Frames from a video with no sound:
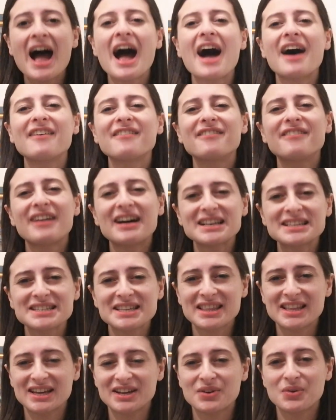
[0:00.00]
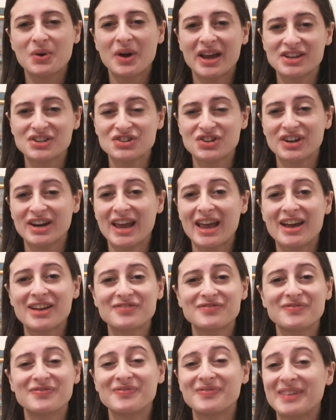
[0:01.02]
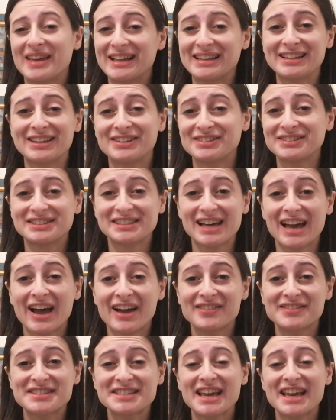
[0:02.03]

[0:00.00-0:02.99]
I've asked that question a million times,